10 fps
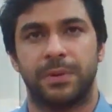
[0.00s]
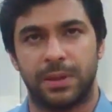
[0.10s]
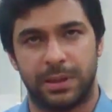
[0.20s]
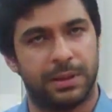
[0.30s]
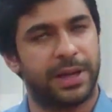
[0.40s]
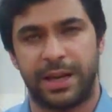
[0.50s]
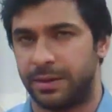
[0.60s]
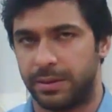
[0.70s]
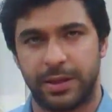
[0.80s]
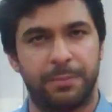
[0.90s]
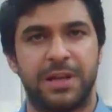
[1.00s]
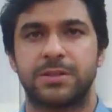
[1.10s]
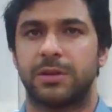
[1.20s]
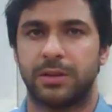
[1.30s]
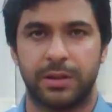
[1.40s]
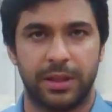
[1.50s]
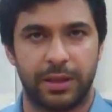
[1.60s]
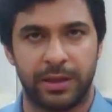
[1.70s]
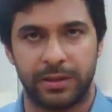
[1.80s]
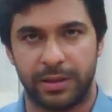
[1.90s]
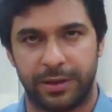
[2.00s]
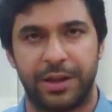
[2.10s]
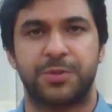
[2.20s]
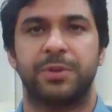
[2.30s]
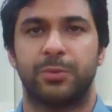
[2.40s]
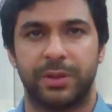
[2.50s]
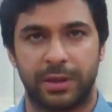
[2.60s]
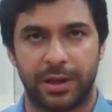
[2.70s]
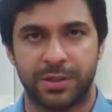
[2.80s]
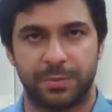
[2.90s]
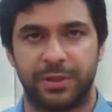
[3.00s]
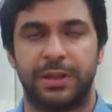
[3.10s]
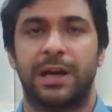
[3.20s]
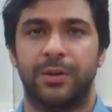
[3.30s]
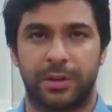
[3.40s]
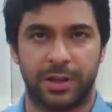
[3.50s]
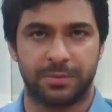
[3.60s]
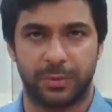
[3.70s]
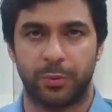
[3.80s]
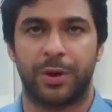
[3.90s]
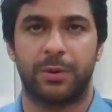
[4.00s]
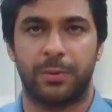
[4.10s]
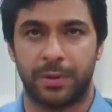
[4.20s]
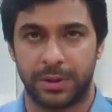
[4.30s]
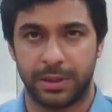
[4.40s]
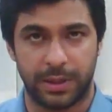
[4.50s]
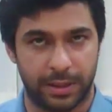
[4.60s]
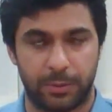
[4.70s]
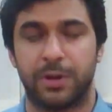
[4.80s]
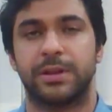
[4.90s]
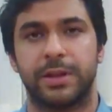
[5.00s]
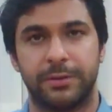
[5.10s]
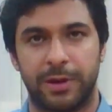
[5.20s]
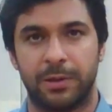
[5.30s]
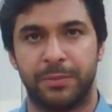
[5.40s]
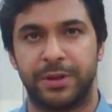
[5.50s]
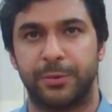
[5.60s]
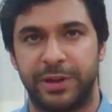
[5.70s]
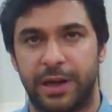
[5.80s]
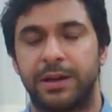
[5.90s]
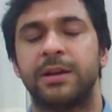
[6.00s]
again, it depends on the arrangement with the customer and how the customer would want the development to be done.